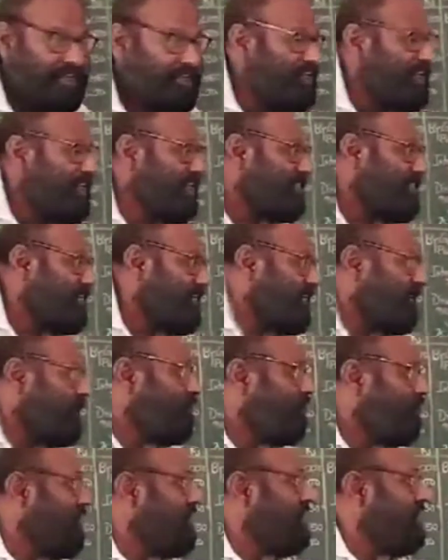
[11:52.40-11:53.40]
Yesterday
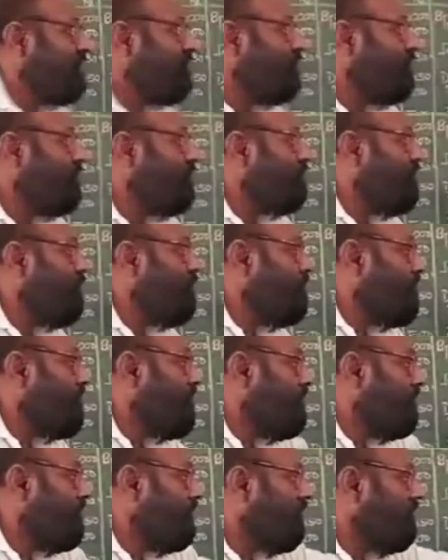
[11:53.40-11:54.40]
when we
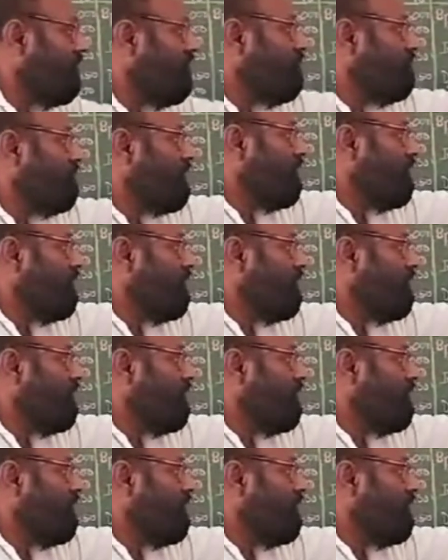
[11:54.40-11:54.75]
prepared